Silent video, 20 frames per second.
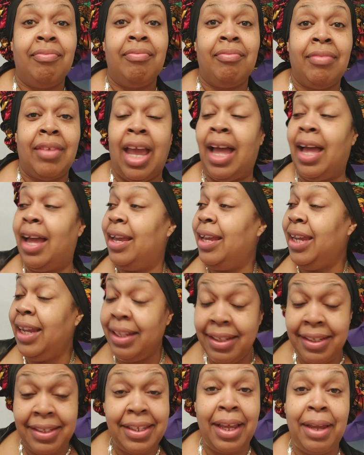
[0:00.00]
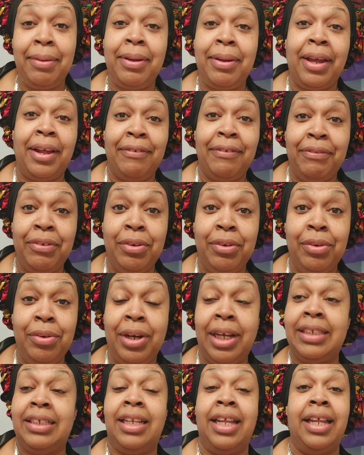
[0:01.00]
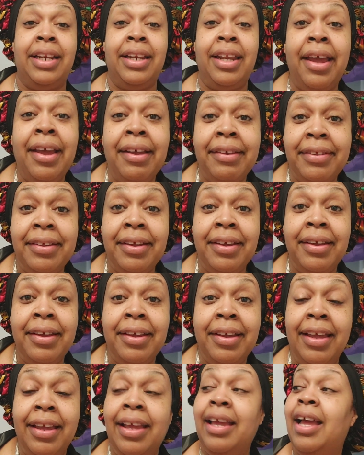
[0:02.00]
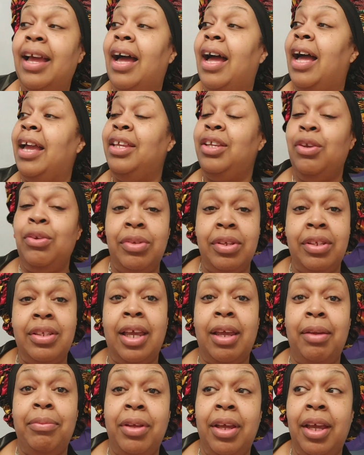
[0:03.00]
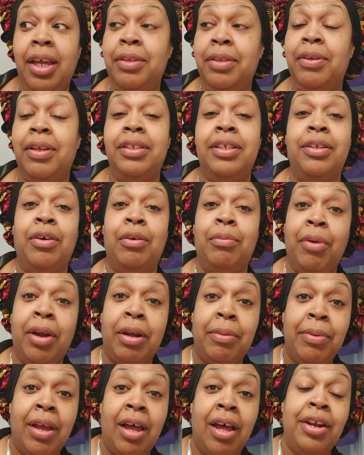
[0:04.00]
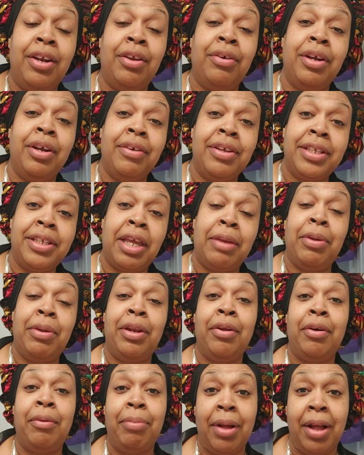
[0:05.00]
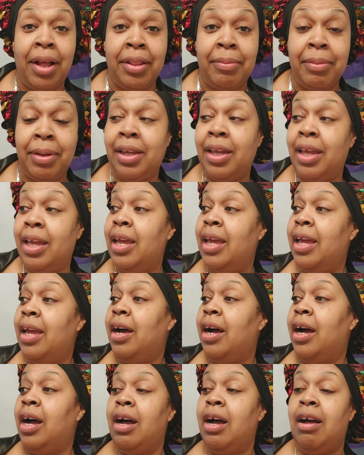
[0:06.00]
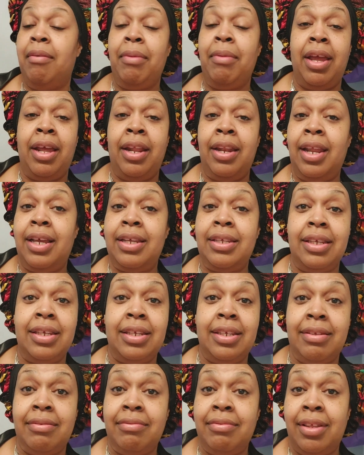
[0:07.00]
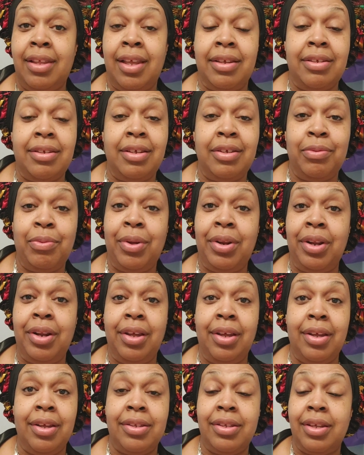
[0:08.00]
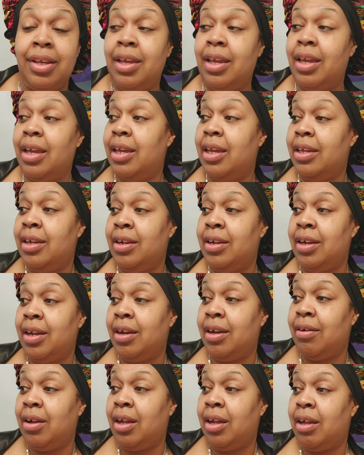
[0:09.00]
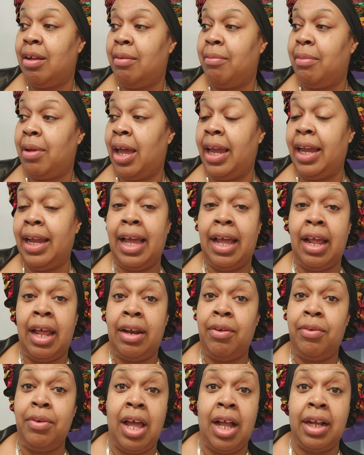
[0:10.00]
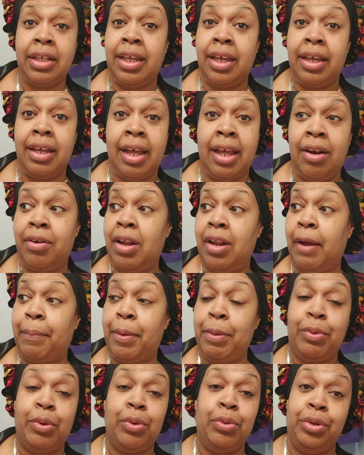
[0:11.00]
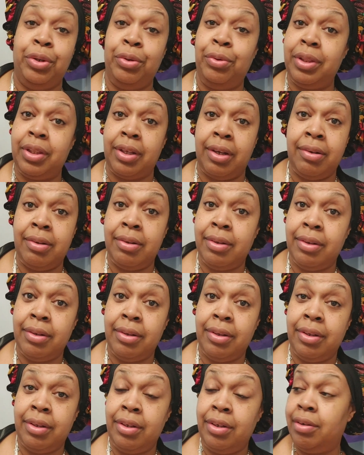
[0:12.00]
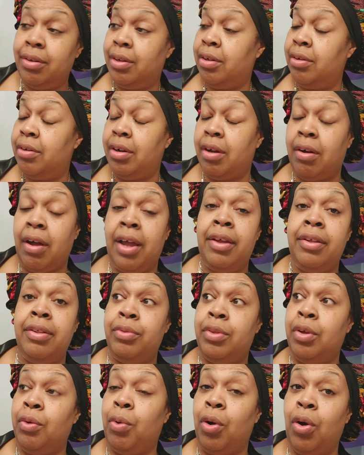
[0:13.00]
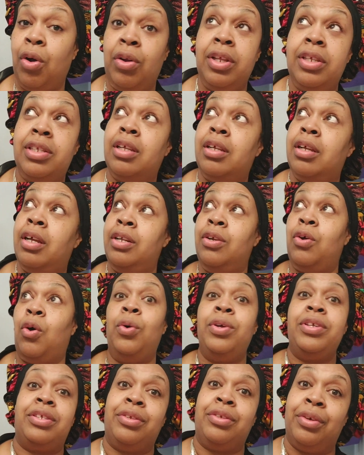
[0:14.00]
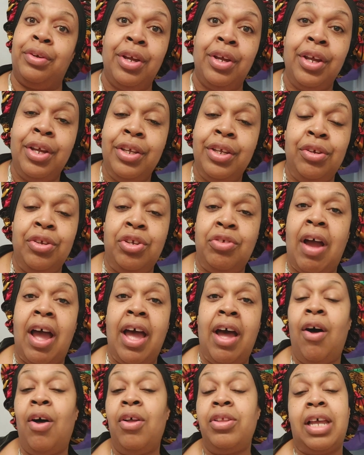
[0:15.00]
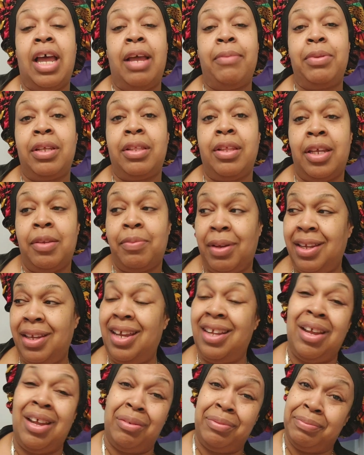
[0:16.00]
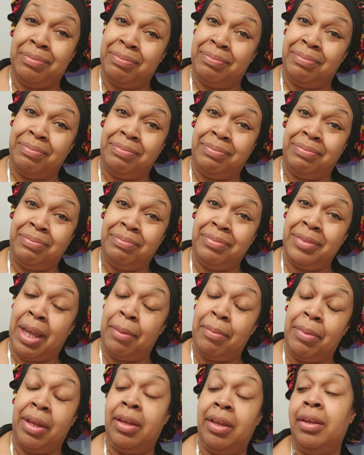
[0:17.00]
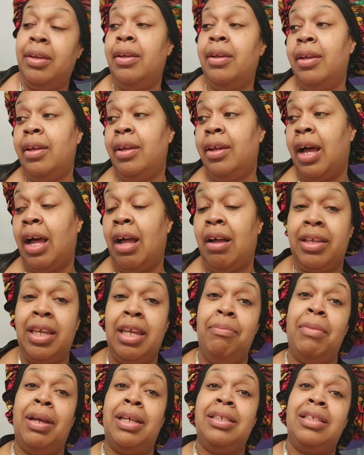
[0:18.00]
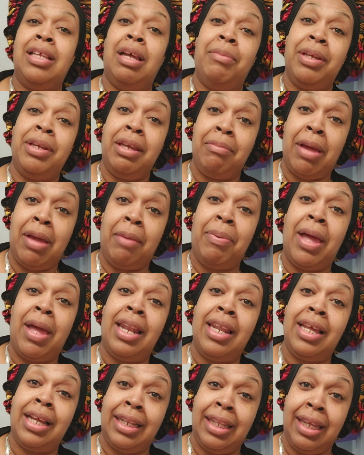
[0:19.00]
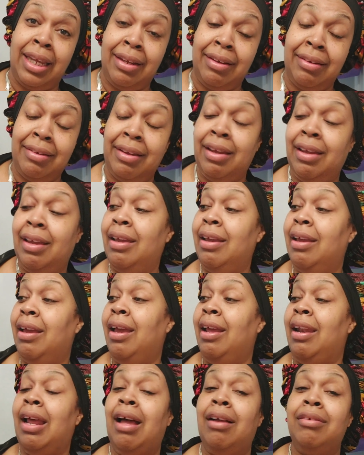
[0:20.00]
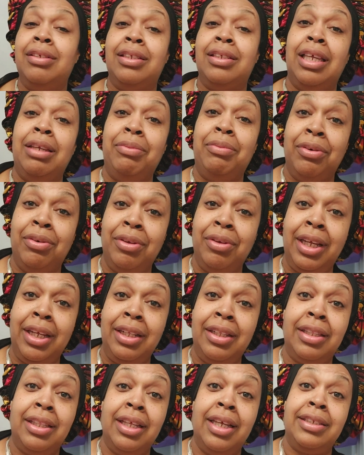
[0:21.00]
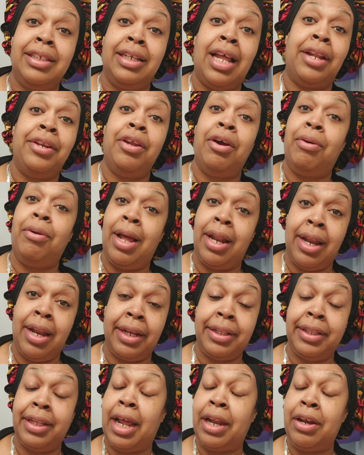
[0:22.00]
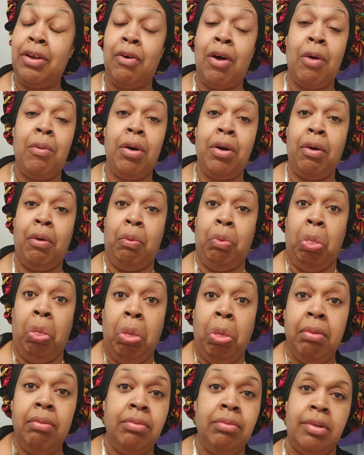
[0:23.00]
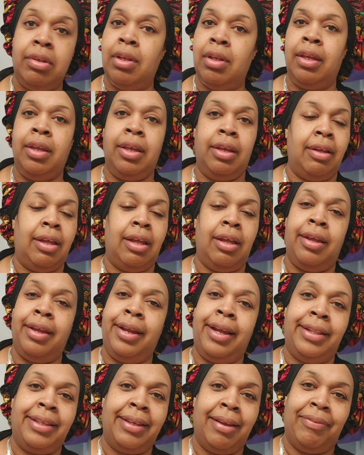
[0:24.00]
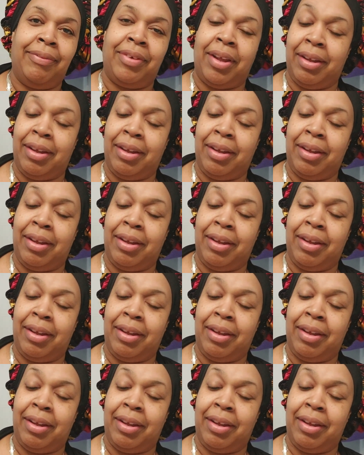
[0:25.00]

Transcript: I eat the same kind of food because it ain't nasty. I use the same things because it don't break me out. It don't irritate me. It don't bother me. And that's just what it is. You know, I don't knock that. I don't knock people who do it, though. You know, the world is an oyster. You try all types of things. But, yeah, no, not me. I'll keep my stomach and my palate clean. And I'll just keep eating the things that I know I like, and I know I won't go, bleh. Yeah, I ain't got time for that.